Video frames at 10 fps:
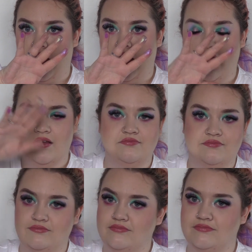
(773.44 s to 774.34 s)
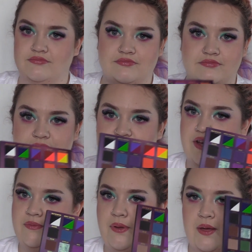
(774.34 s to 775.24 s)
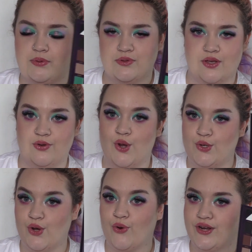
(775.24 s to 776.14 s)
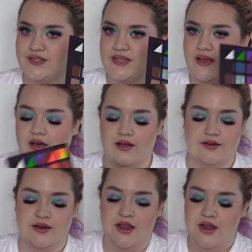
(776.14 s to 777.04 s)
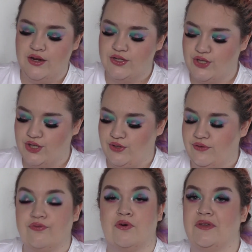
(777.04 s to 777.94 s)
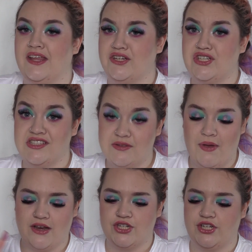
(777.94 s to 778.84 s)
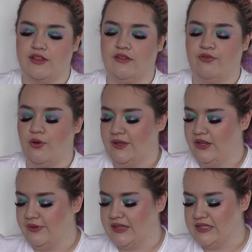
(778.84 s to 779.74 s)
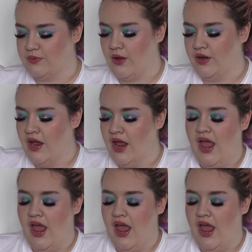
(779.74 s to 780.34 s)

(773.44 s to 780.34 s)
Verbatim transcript: Um, you know, pebbles are notoriously hard to formulate. She smashed the formula with this one.